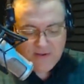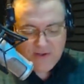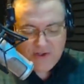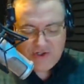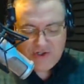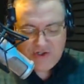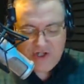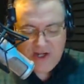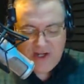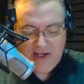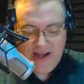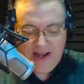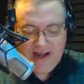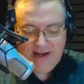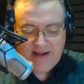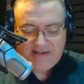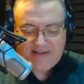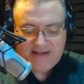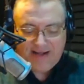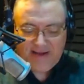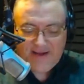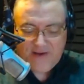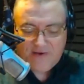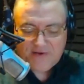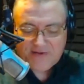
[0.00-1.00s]
The gene
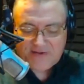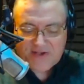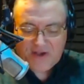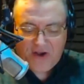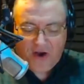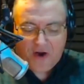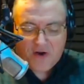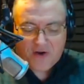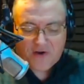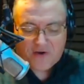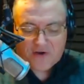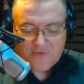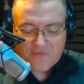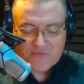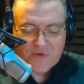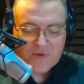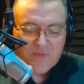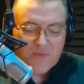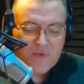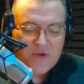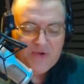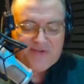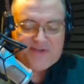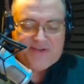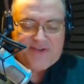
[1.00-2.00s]
editing, here's the article
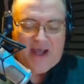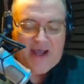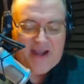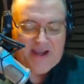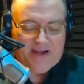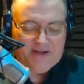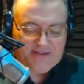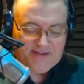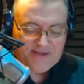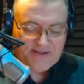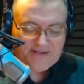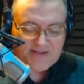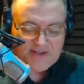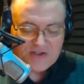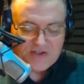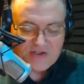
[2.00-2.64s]
from New Scientist.